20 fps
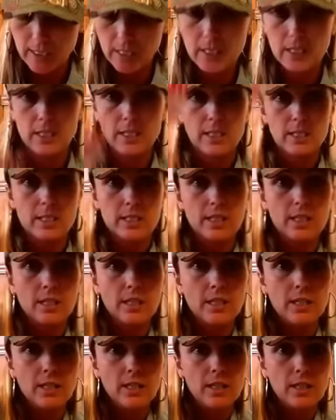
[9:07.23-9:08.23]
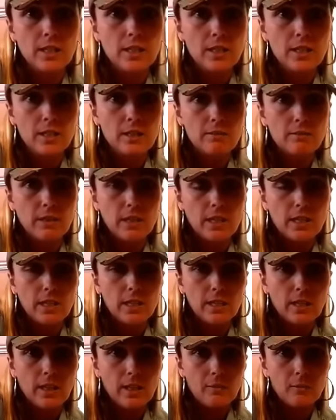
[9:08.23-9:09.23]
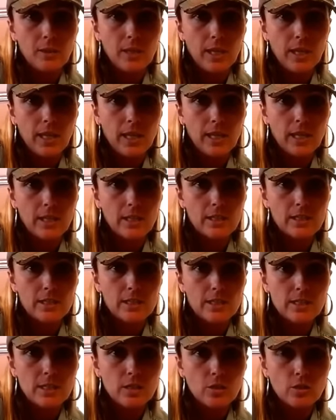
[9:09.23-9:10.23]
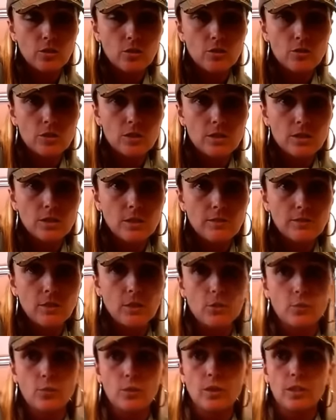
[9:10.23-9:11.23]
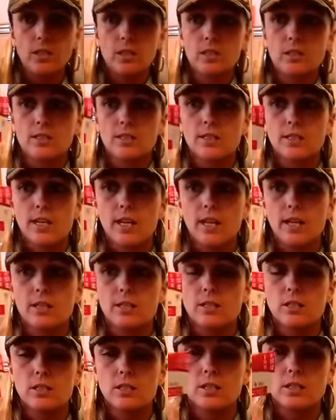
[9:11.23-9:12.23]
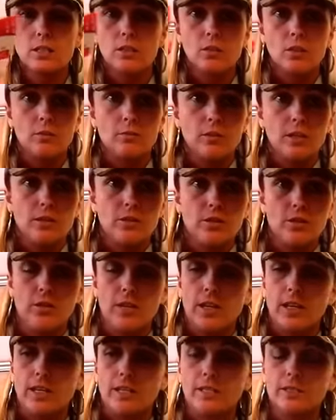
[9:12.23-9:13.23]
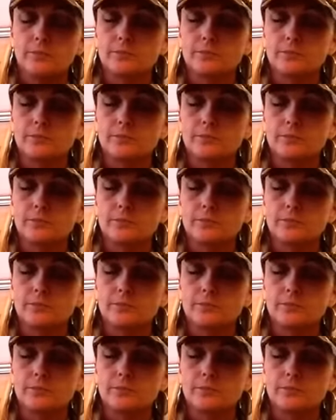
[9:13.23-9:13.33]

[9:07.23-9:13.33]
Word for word: and it's the cupcake stickers and they're really good size too. I mean, they're like,